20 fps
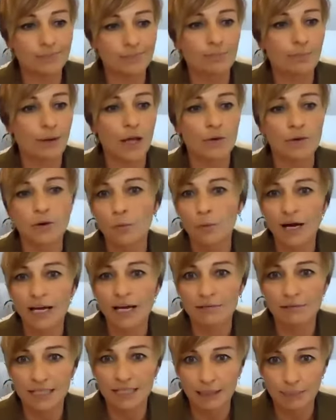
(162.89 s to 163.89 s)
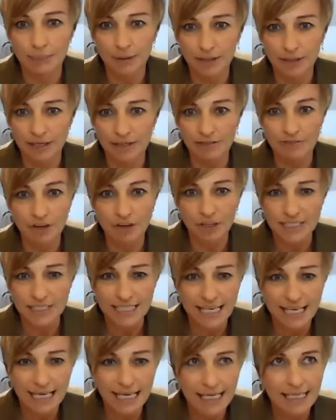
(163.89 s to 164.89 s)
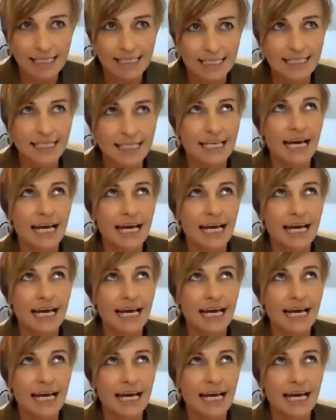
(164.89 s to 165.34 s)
blown away really by the volunteers